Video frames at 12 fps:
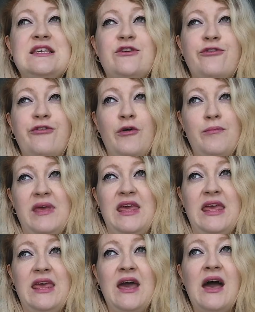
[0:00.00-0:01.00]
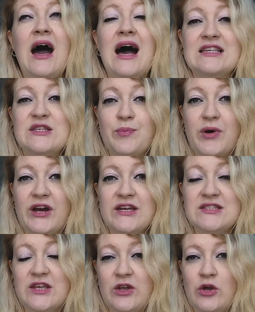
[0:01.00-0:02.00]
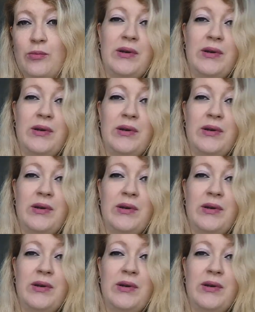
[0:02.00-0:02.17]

it for me as a person who